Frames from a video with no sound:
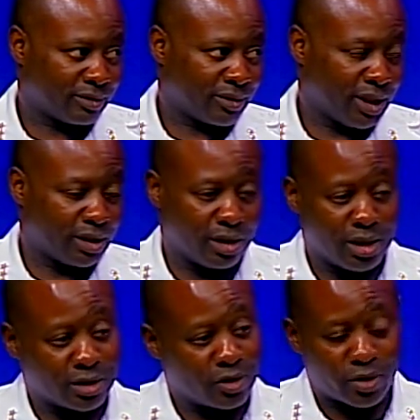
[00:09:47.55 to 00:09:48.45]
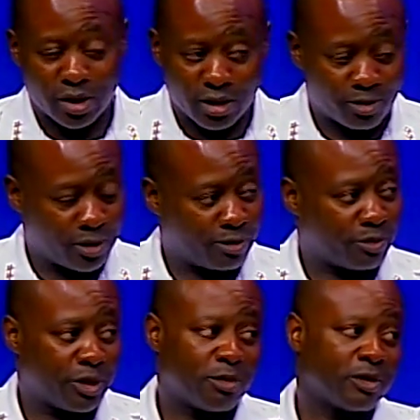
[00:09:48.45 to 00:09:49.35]
And guns don't kill people.
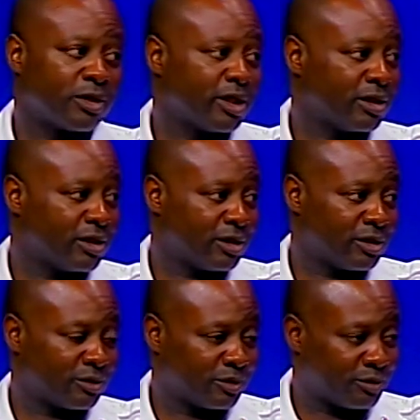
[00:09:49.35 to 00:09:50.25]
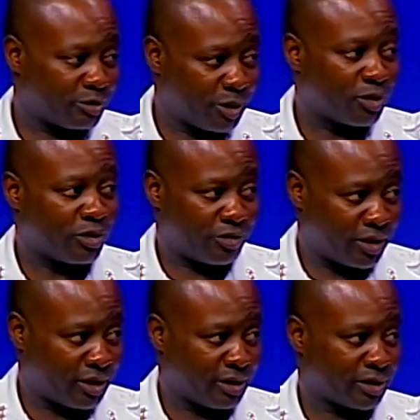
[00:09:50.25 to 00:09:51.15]
People kill people with
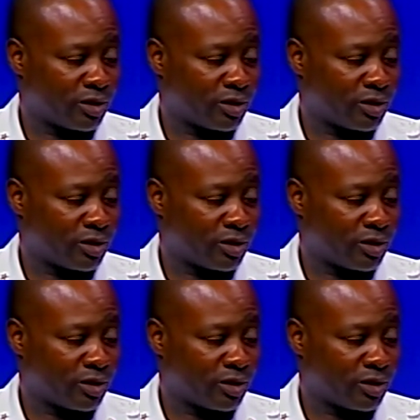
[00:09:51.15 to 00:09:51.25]
guns.